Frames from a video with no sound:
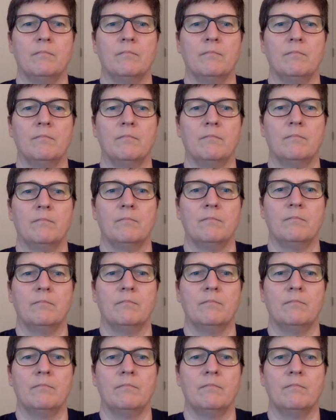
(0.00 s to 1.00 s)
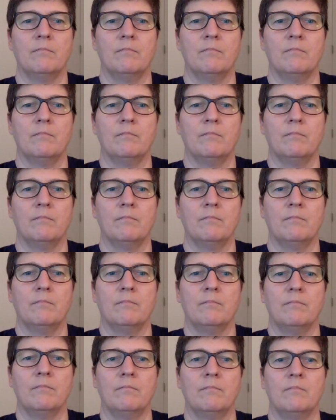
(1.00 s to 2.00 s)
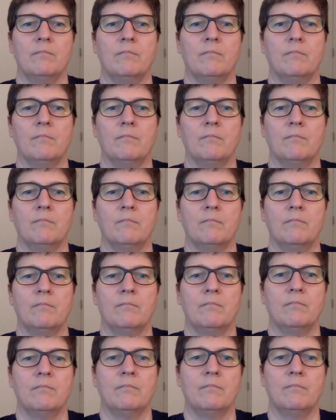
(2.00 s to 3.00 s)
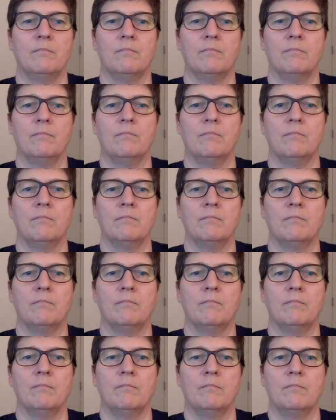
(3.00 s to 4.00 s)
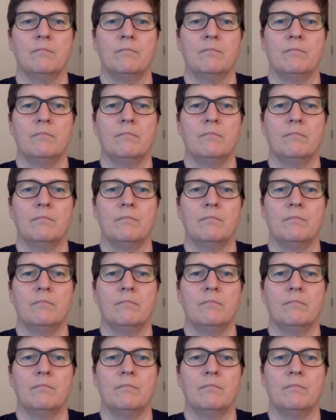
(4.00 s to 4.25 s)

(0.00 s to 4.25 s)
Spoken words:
This person isn't speaking.